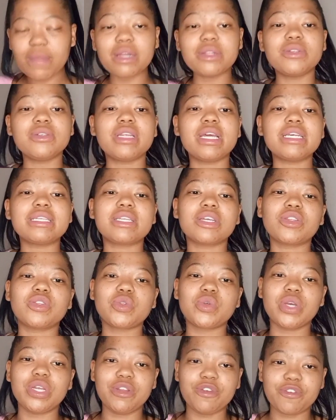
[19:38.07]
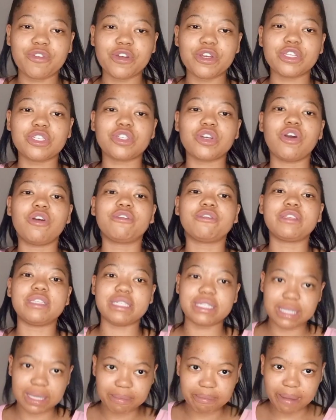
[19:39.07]
Today is the 21st of
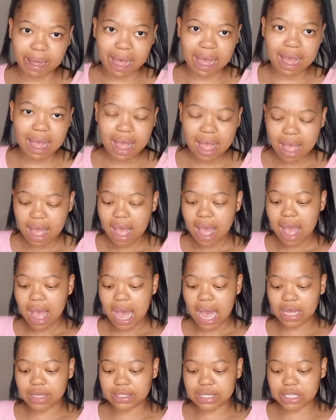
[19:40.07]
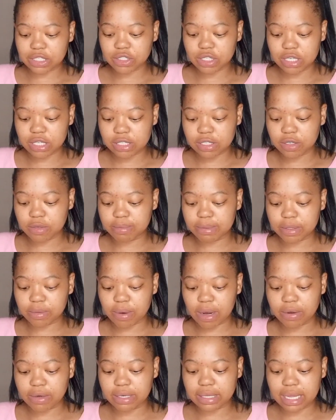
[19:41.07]
December. I was actually a little bit
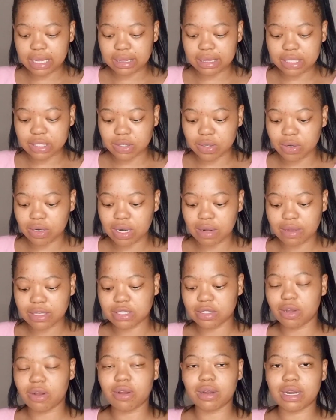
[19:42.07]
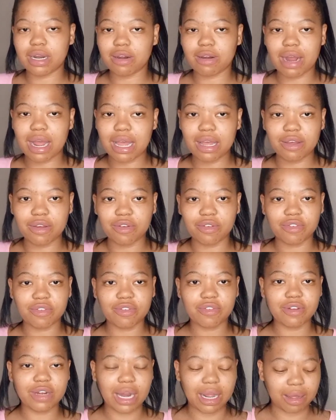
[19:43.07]
worried that this order was not gonna arrive
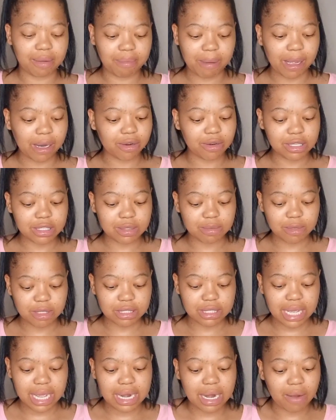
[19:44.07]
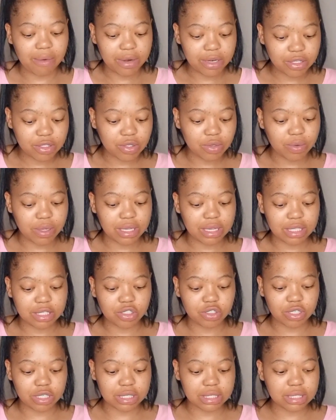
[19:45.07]
like by Christmas, and I wanted to wear this
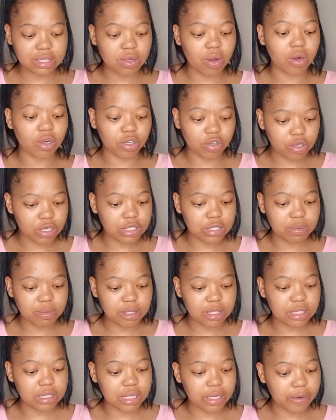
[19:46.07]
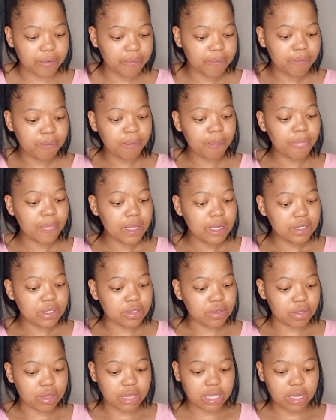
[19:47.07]
dress on Christmas Day.
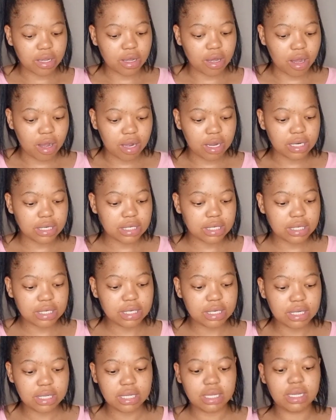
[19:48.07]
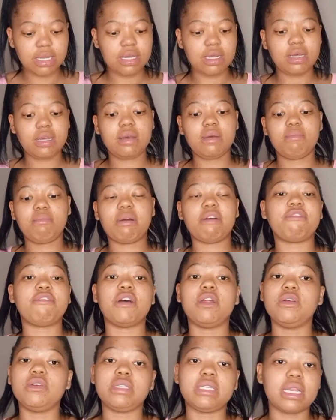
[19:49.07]
So thank God,
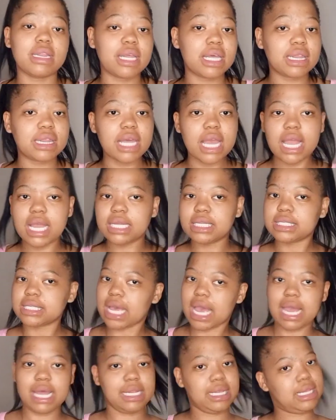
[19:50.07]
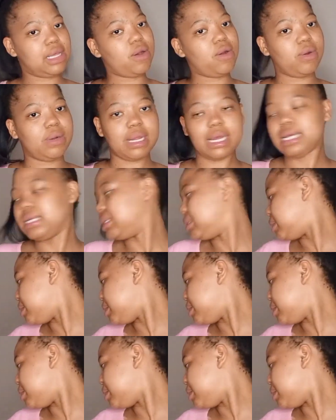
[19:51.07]
Buffalo did the things, and the order is